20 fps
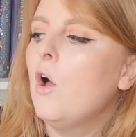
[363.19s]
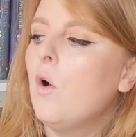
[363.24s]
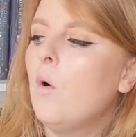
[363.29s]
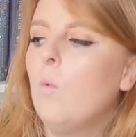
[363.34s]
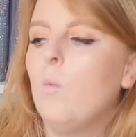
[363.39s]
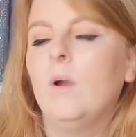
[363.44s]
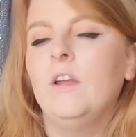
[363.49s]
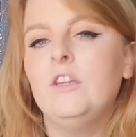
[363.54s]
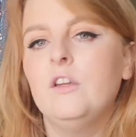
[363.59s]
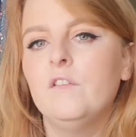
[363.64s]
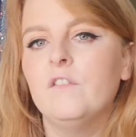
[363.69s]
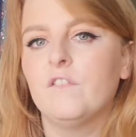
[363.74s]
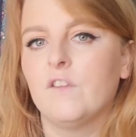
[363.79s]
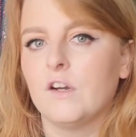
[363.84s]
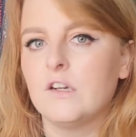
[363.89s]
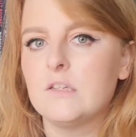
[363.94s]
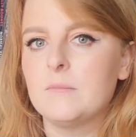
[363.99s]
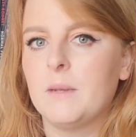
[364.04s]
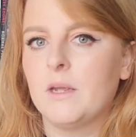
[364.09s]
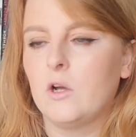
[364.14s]
When you
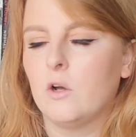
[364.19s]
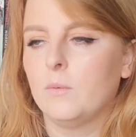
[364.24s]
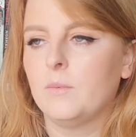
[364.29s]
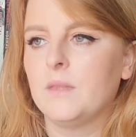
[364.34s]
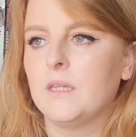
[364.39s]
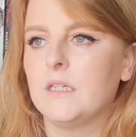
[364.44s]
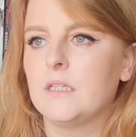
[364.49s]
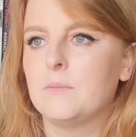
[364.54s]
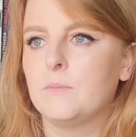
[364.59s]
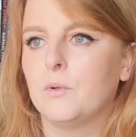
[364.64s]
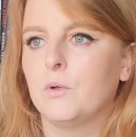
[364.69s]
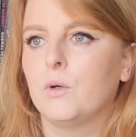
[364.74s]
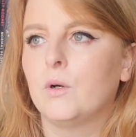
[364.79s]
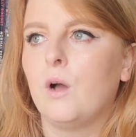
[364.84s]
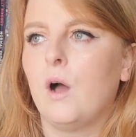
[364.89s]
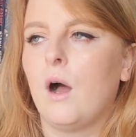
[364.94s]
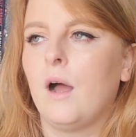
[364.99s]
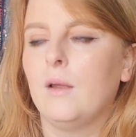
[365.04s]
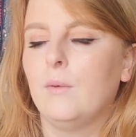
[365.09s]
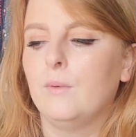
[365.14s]
first pick up this
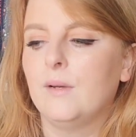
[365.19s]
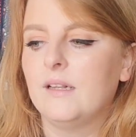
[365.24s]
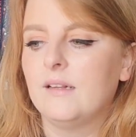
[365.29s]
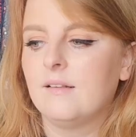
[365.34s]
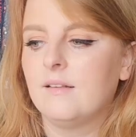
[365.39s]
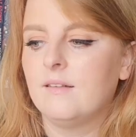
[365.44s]
book, I will